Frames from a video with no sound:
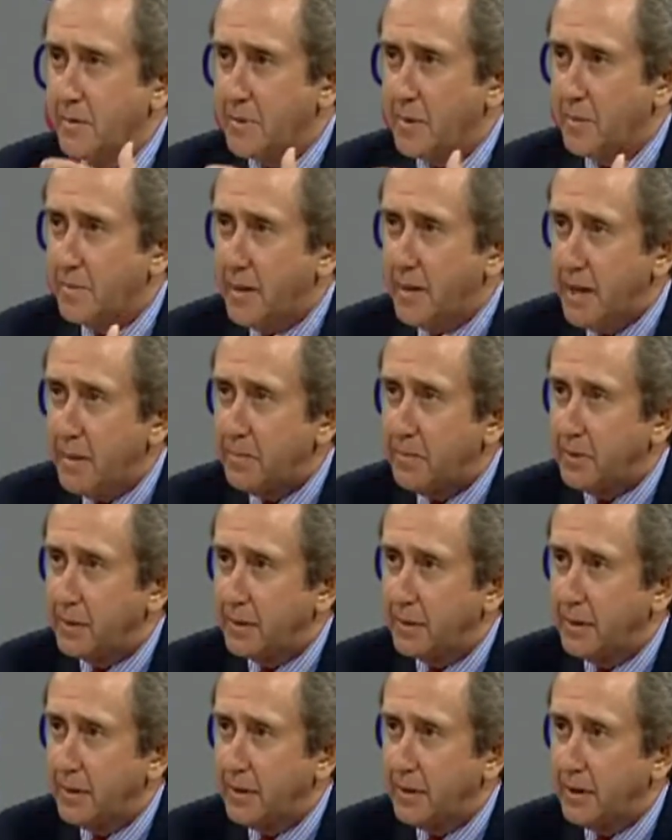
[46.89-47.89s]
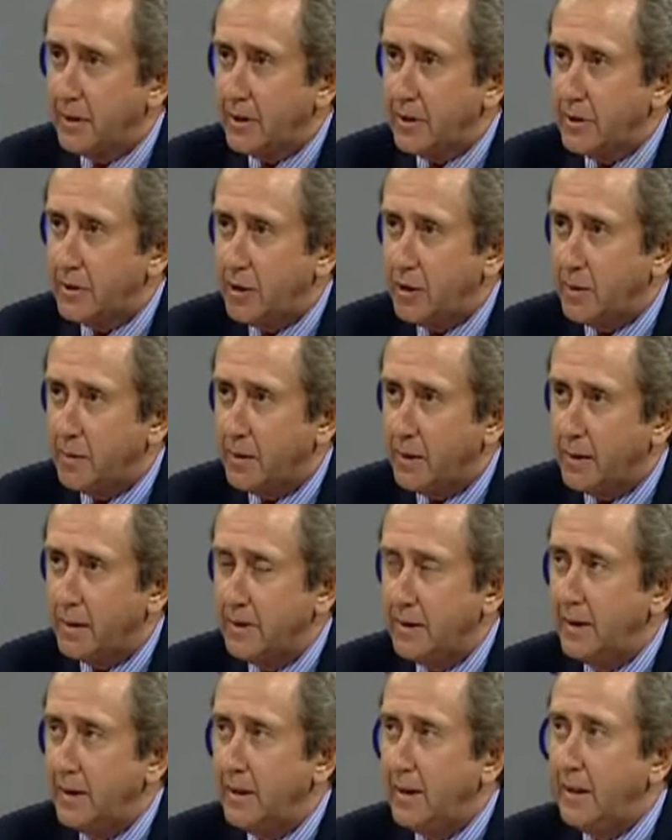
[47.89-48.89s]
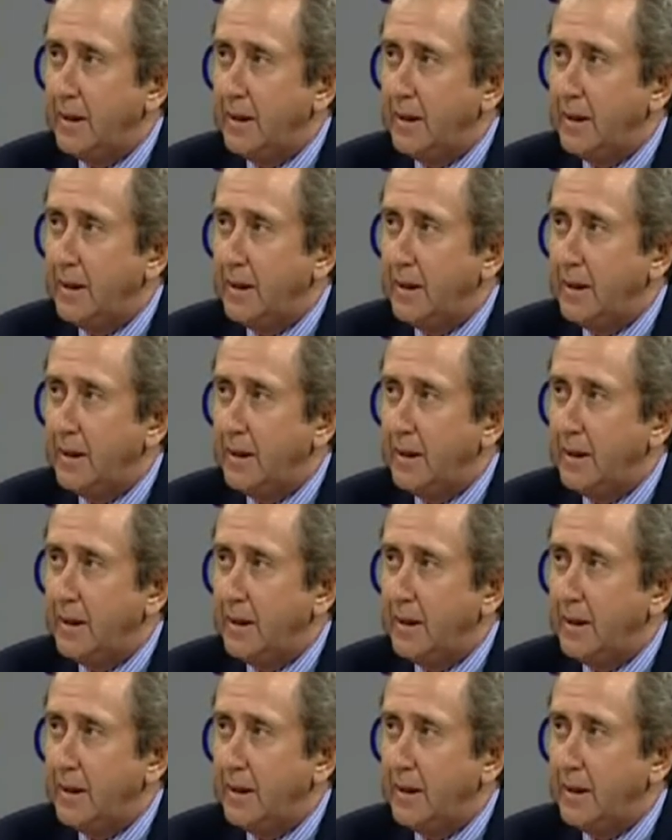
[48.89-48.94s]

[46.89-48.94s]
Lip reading: of the people in Cuba,